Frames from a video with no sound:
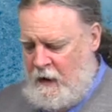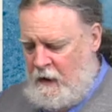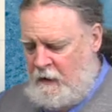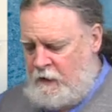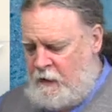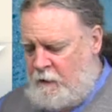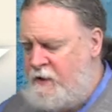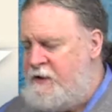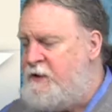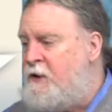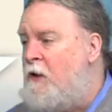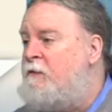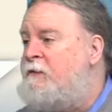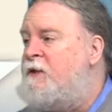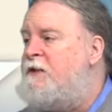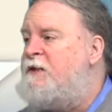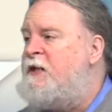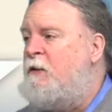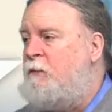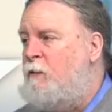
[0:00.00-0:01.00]
The
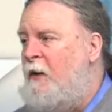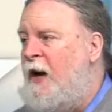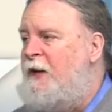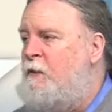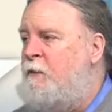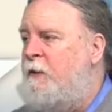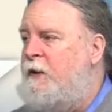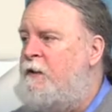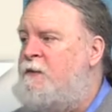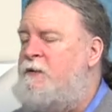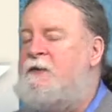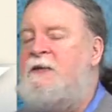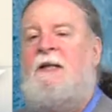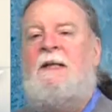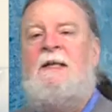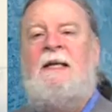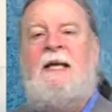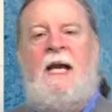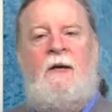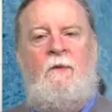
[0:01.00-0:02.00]
result is that right wingers
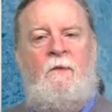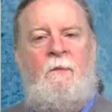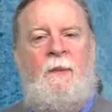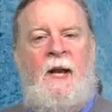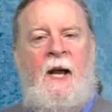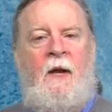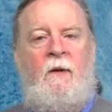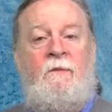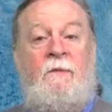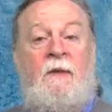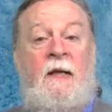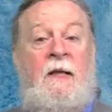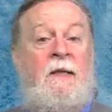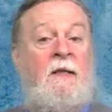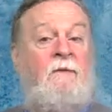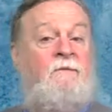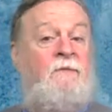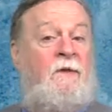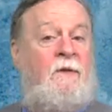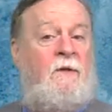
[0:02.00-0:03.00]
can care about, they
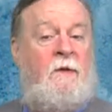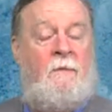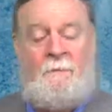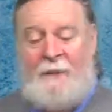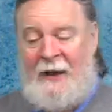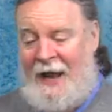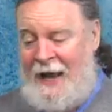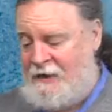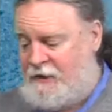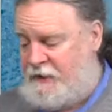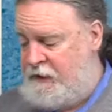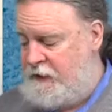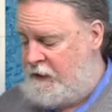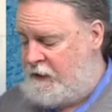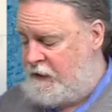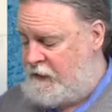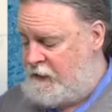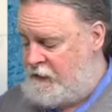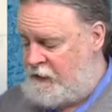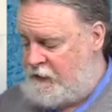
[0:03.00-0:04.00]
can feel compassion
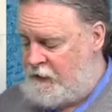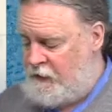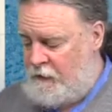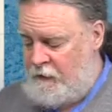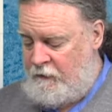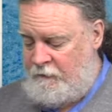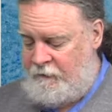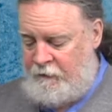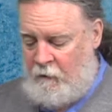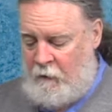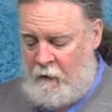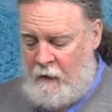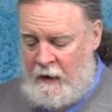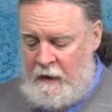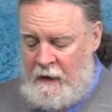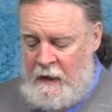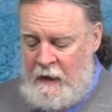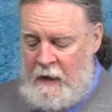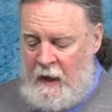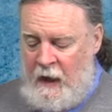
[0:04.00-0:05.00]
and concern for
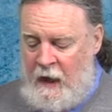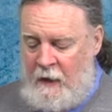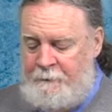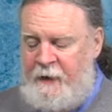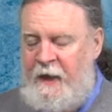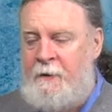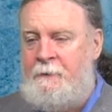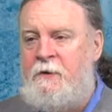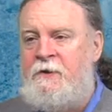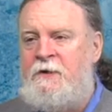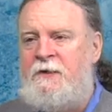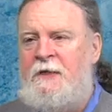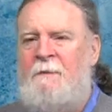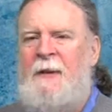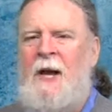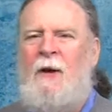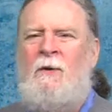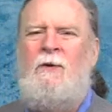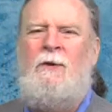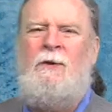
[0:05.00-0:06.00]
uh, people
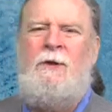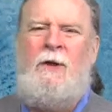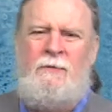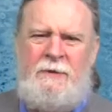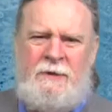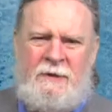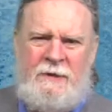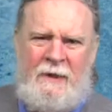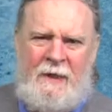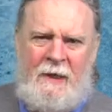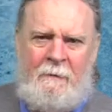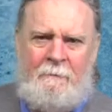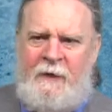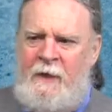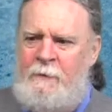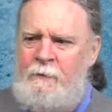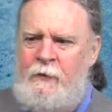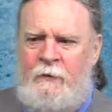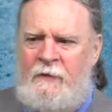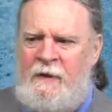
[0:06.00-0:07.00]
somehow close to them,
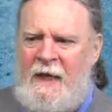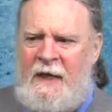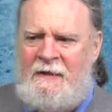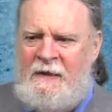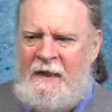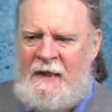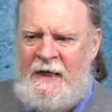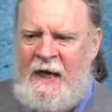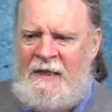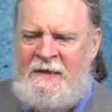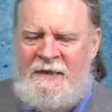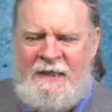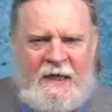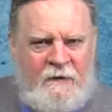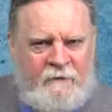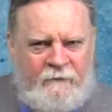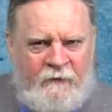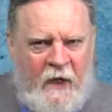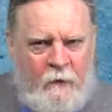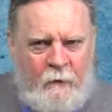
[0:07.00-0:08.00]
people that they
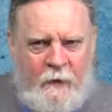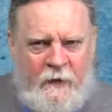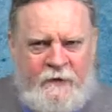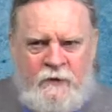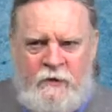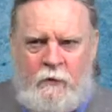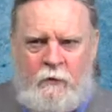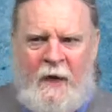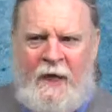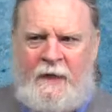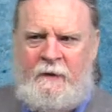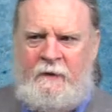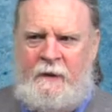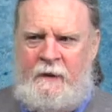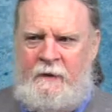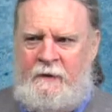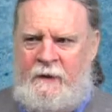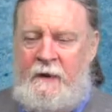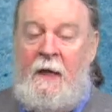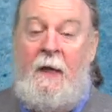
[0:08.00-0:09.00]
identify with
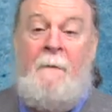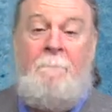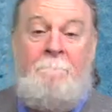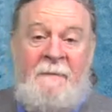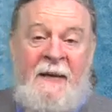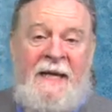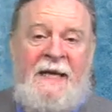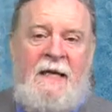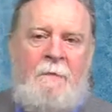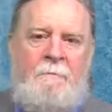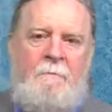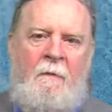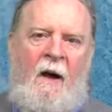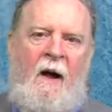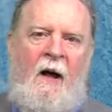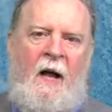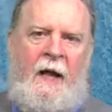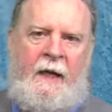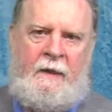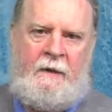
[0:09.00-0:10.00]
directly, the me and
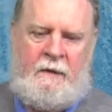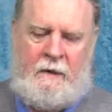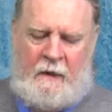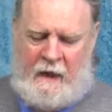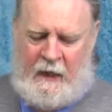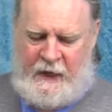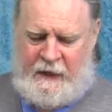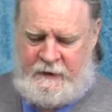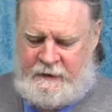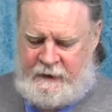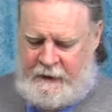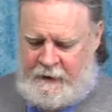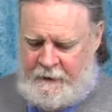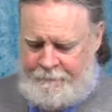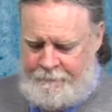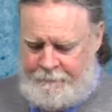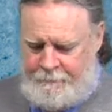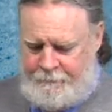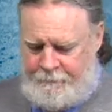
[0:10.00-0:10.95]
mine idea.